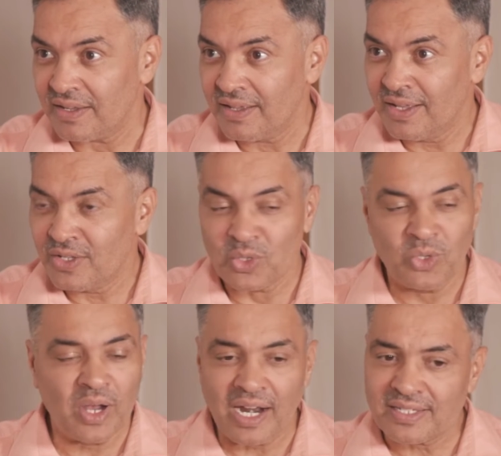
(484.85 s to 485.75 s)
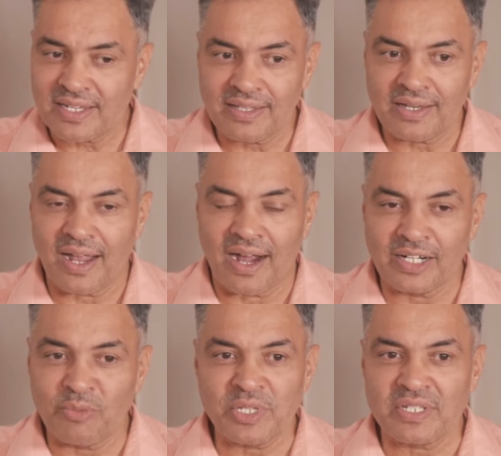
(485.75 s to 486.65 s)
So you can't say that
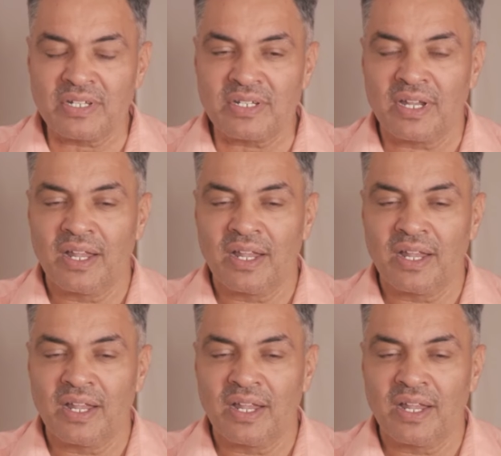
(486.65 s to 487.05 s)
100%